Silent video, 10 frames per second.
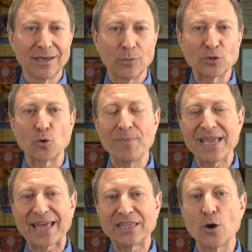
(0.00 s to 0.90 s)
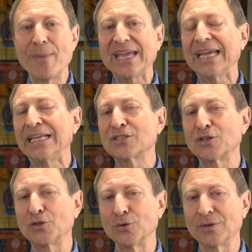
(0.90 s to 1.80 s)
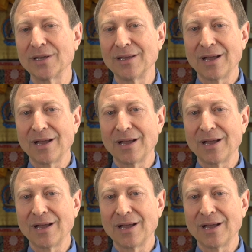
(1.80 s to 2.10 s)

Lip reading: which will be at the Omega Institute